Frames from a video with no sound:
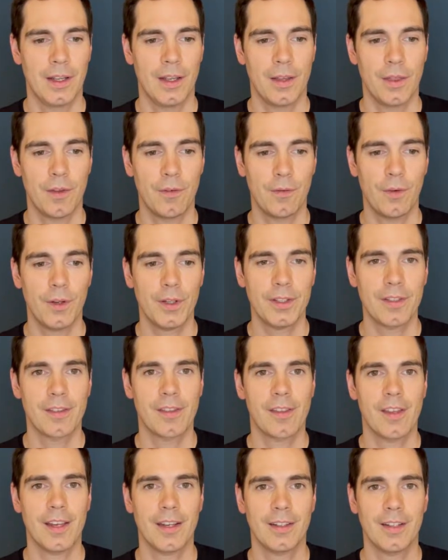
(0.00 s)
The first
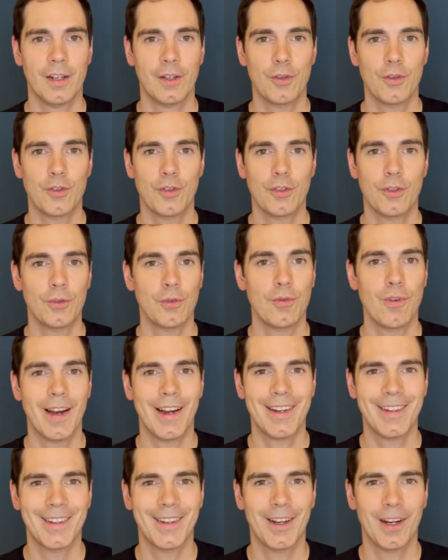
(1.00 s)
thing that you should do
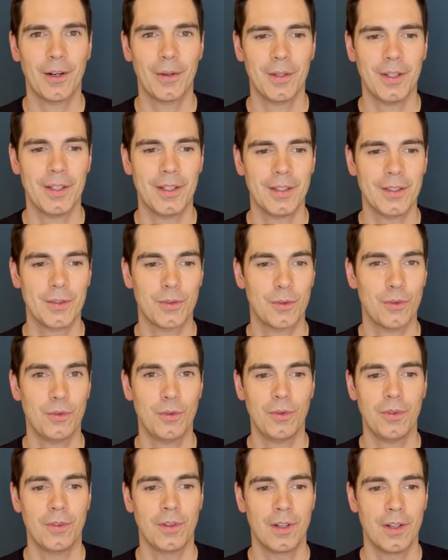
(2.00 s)
right now is
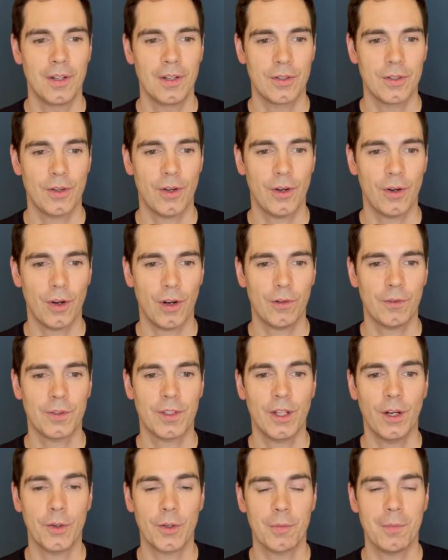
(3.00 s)
to turn off the
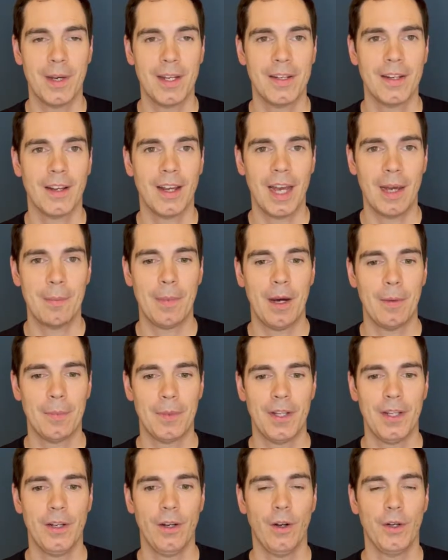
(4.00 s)
automatic app
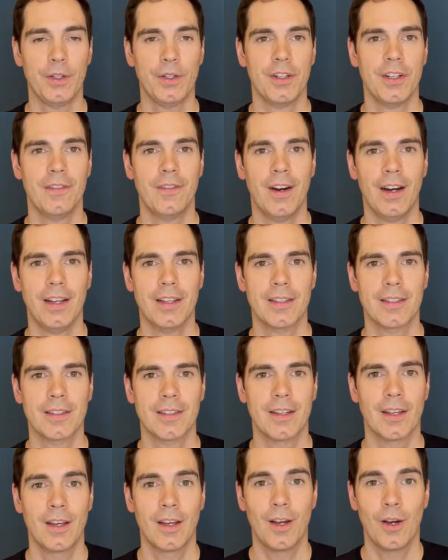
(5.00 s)
update on your device.
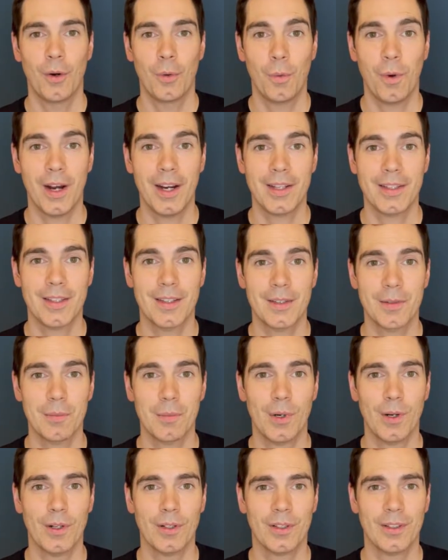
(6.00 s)
Why is this
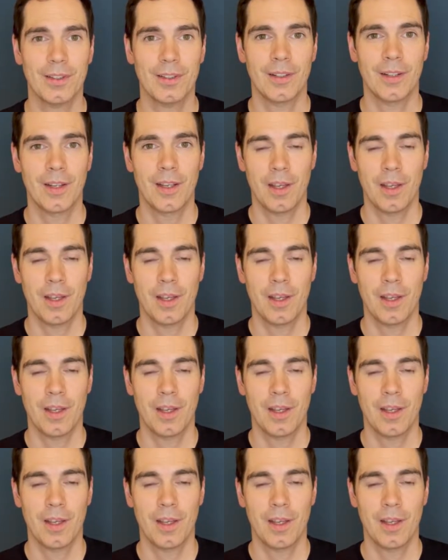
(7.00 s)
important?